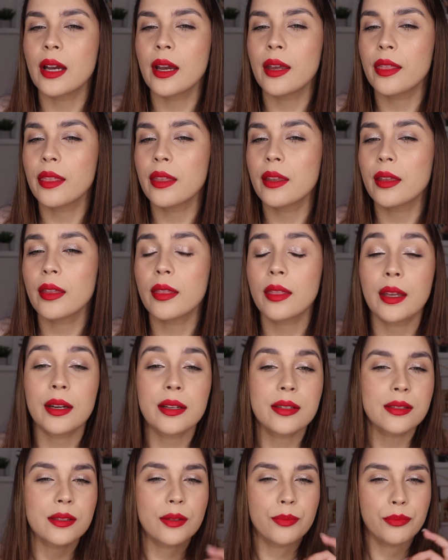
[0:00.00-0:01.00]
I think that
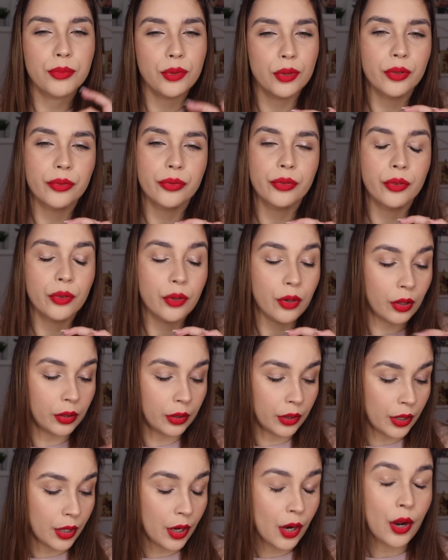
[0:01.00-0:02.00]
it's a beautiful
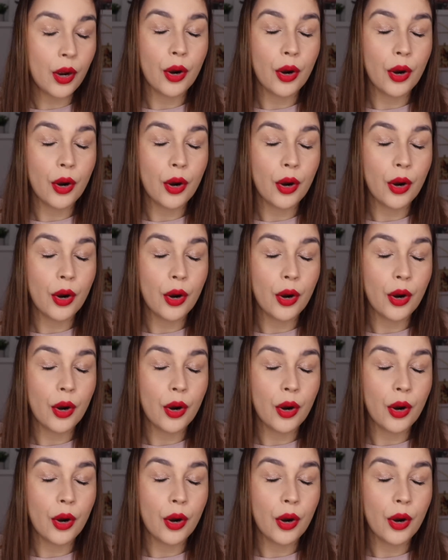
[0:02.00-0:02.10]
color.